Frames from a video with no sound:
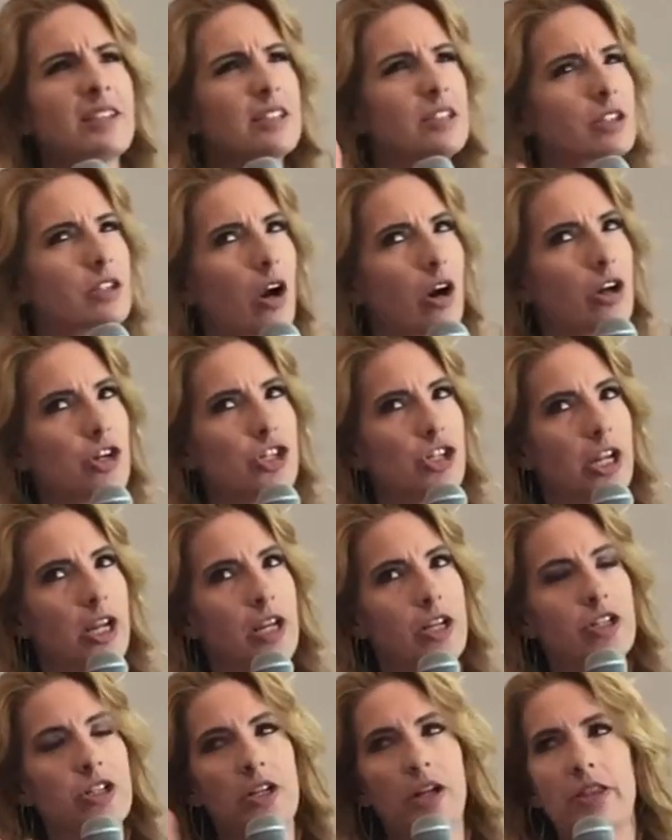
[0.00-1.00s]
that the scar
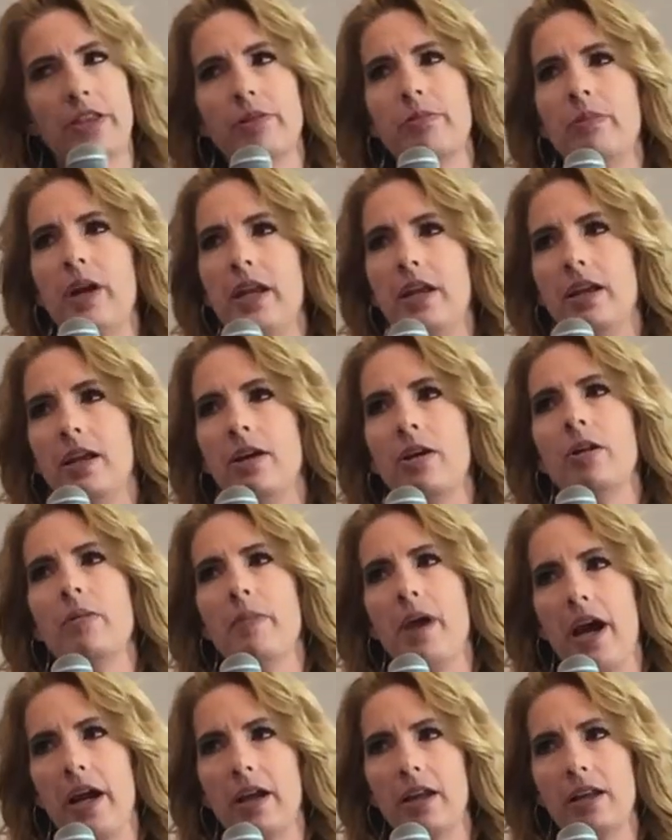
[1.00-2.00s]
changed, not the retina or
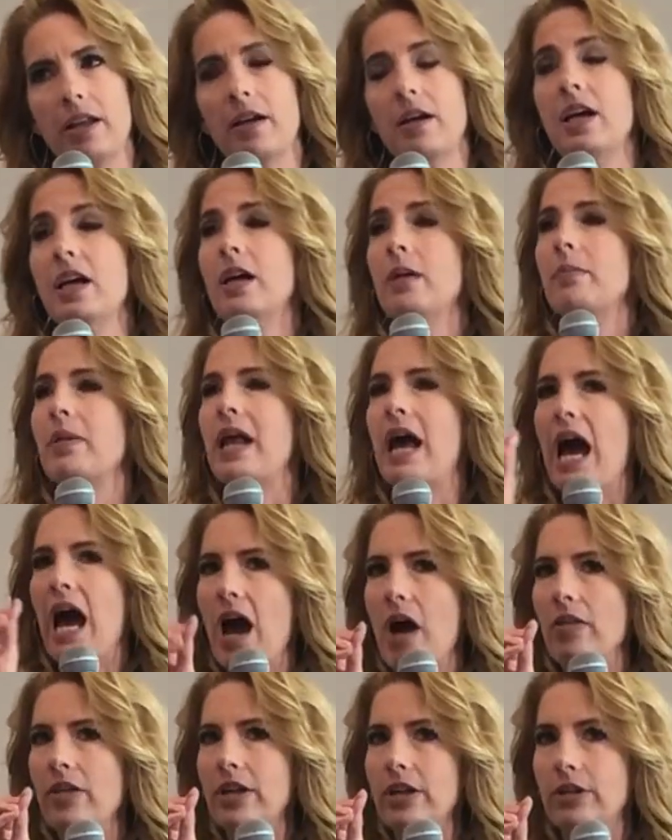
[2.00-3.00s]
the macula, but
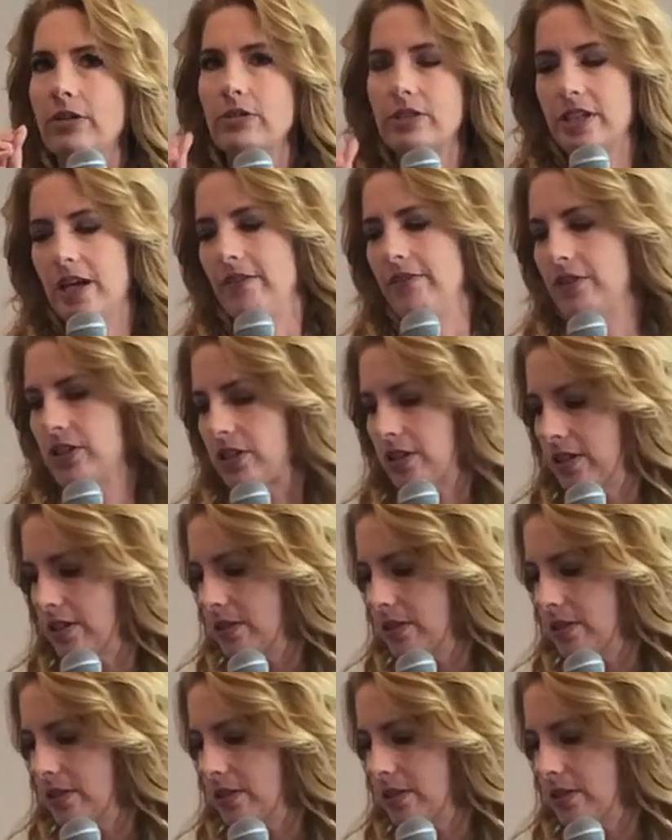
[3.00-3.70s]
how they use that vision.